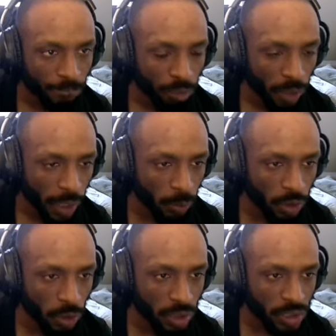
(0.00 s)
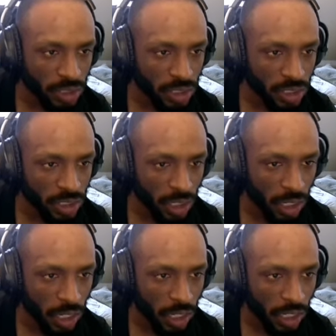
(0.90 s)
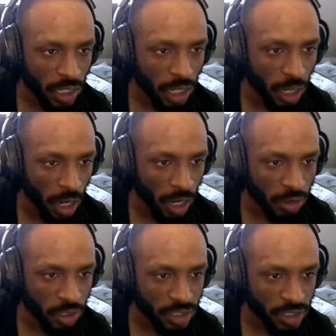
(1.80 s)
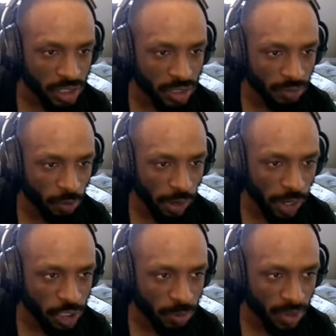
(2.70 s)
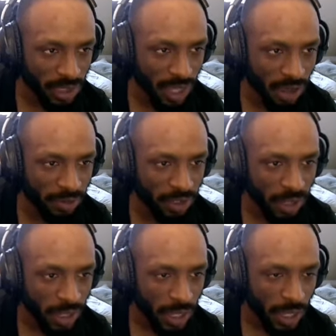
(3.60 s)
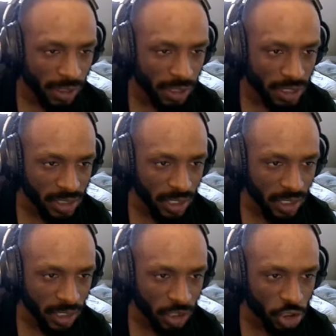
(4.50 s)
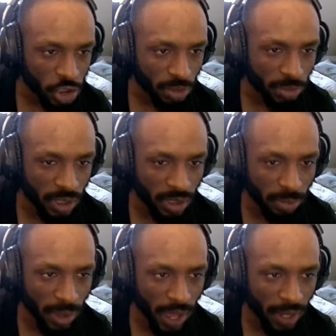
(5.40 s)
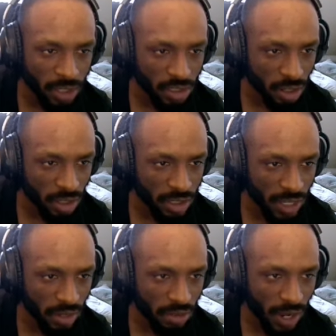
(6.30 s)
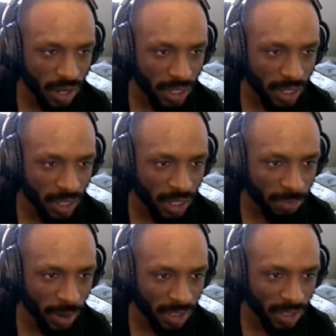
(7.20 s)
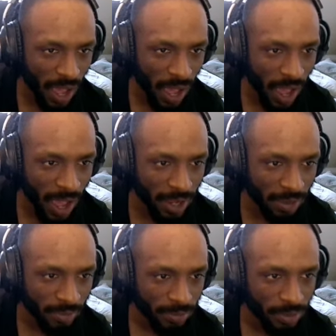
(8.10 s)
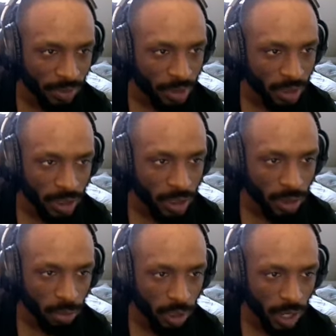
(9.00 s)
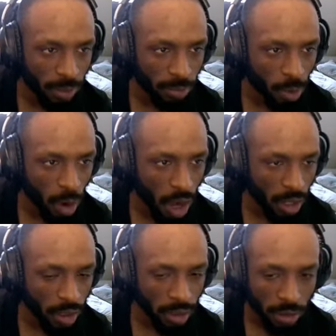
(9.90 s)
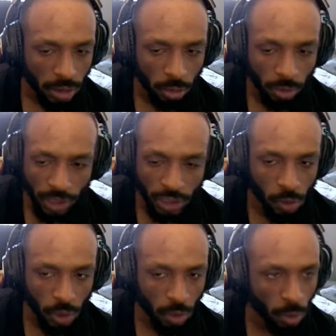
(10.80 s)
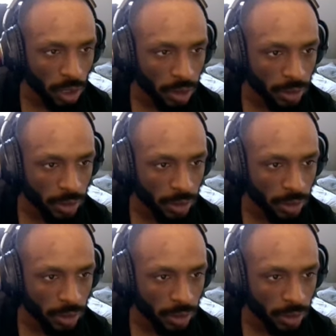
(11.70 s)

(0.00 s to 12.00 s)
and with only 664 HP left, this kill should be in the bag as long as I do not get hit by the eye. We got a proc, we hit a 21,